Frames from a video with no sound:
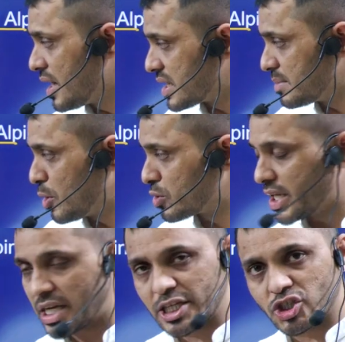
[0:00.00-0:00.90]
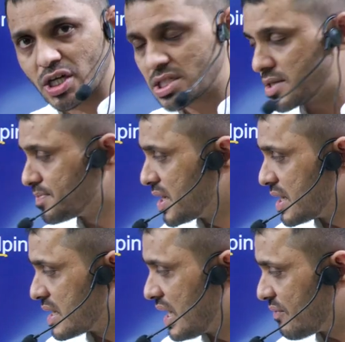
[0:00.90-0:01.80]
And the mountain ranges,
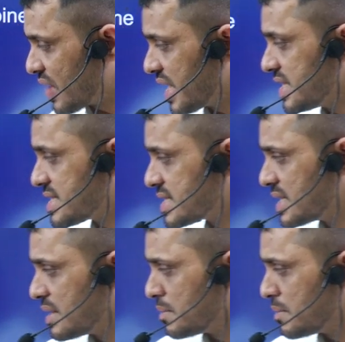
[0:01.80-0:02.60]
Dafla Hills,